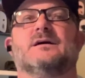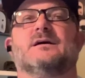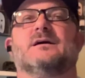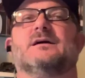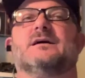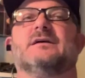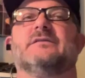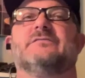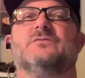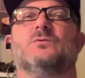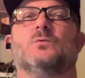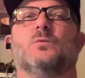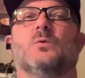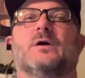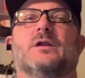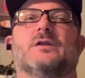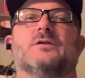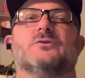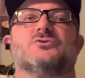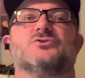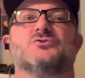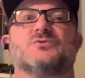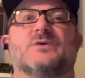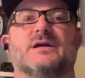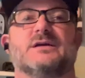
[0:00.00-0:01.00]
if you want to
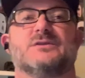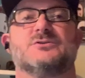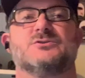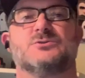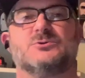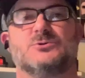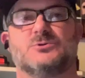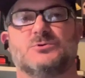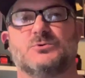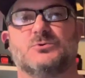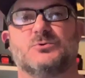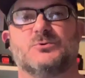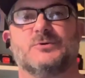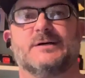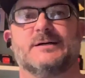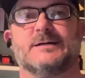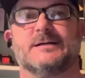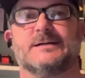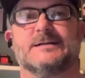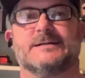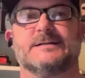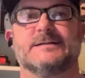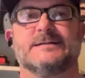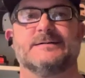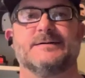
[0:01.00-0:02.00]
try
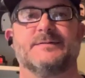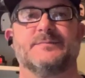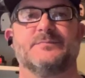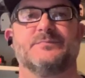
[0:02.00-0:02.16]
to